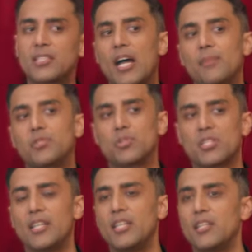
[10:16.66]
times there was
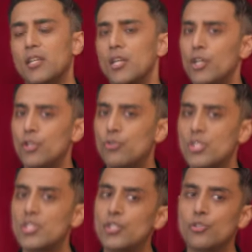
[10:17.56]
this idea that you
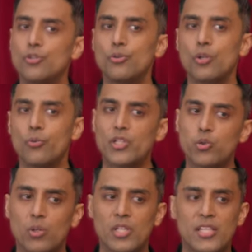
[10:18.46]
just need to do the
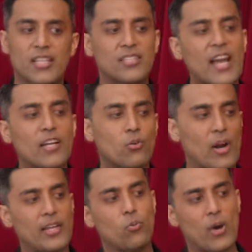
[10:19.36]
ritual in the exact
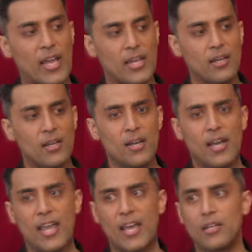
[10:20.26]
right way
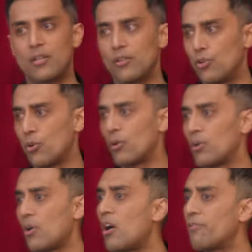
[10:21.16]
and
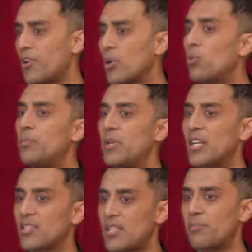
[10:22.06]
your offering would be
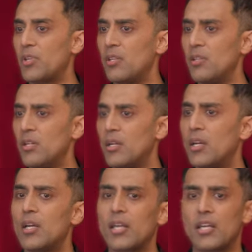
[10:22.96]
accepted.
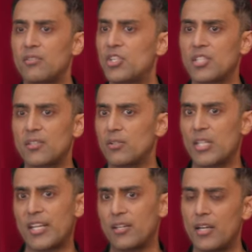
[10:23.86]
It just it was
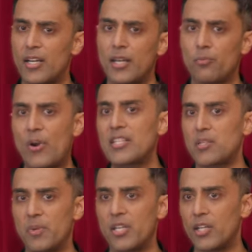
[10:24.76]
like a
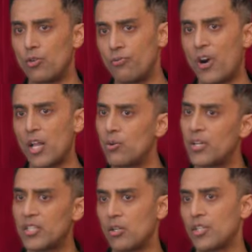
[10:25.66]
recipe that you follow,
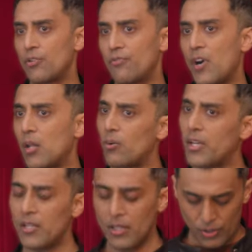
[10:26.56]
and as long as you follow
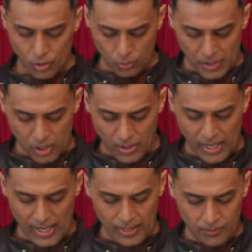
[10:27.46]
it, you'd be
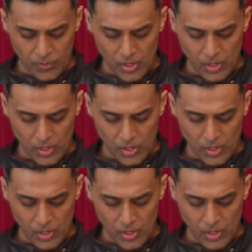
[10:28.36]
okay.